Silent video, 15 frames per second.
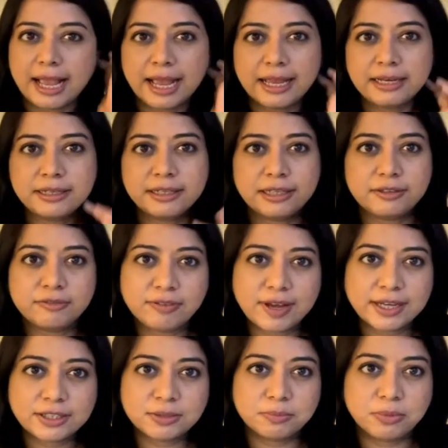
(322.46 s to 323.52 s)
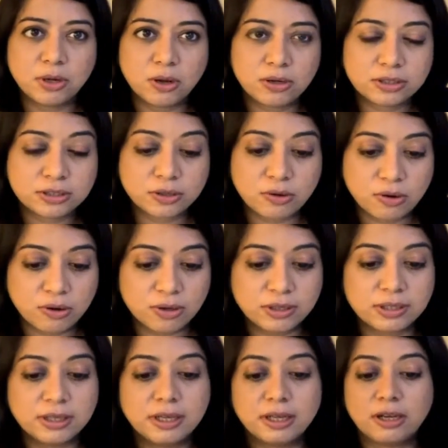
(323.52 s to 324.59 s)
and in fact blocked
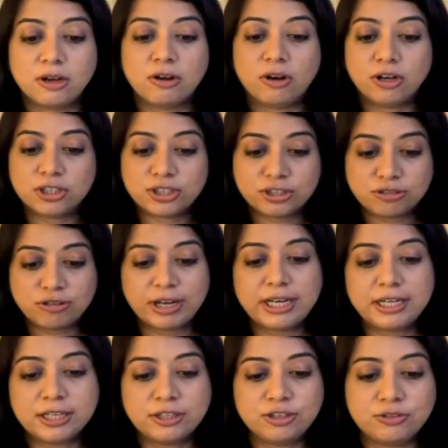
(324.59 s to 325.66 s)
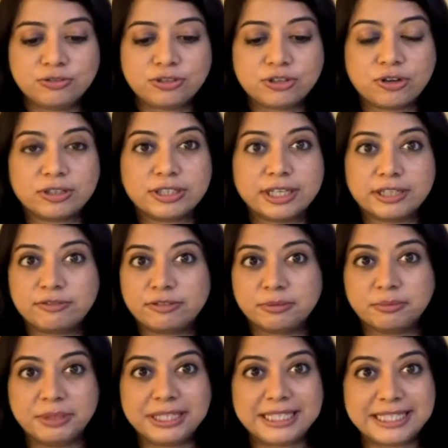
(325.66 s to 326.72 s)
all Australian news content
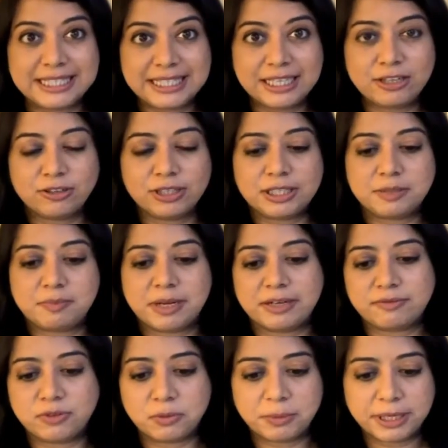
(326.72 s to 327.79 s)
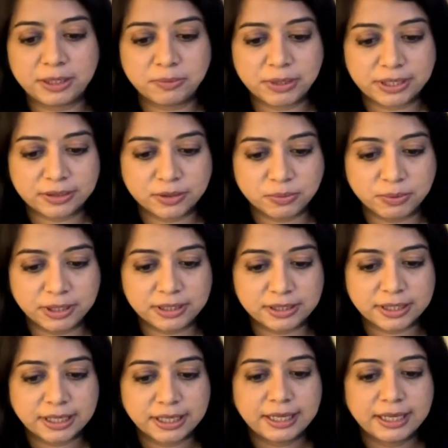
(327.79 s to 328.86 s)
from being seen on its platform anywhere in the
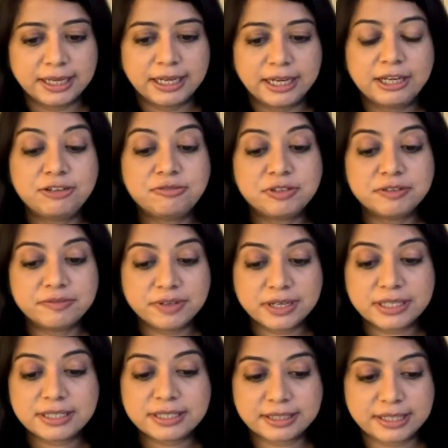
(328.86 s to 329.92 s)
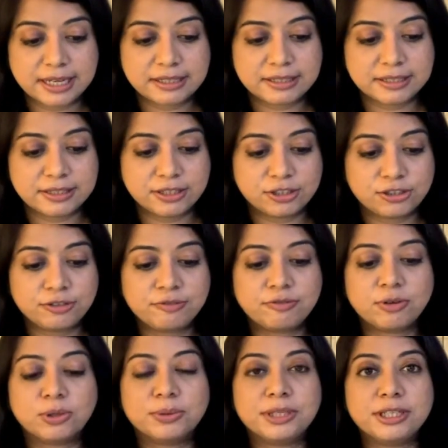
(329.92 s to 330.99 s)
world. It reversed that decision
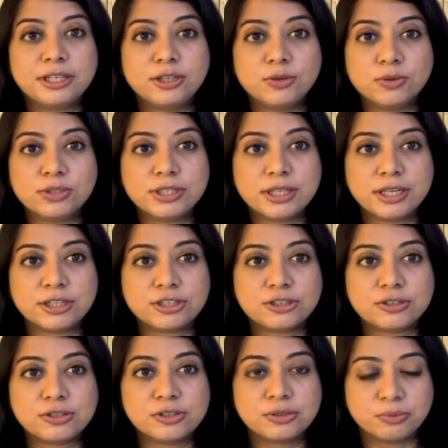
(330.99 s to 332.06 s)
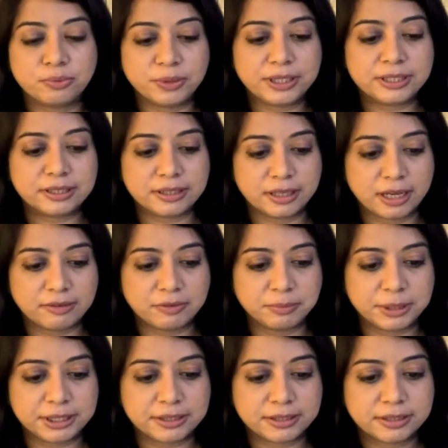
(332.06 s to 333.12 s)
following negotiations with the
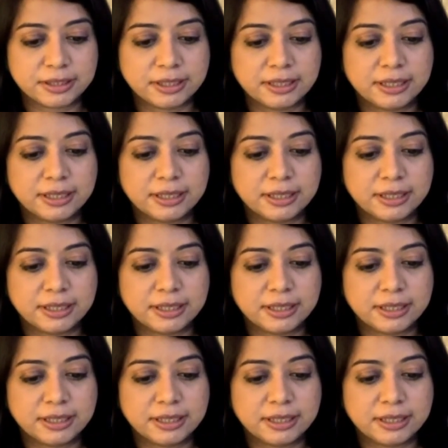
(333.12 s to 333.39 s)
government.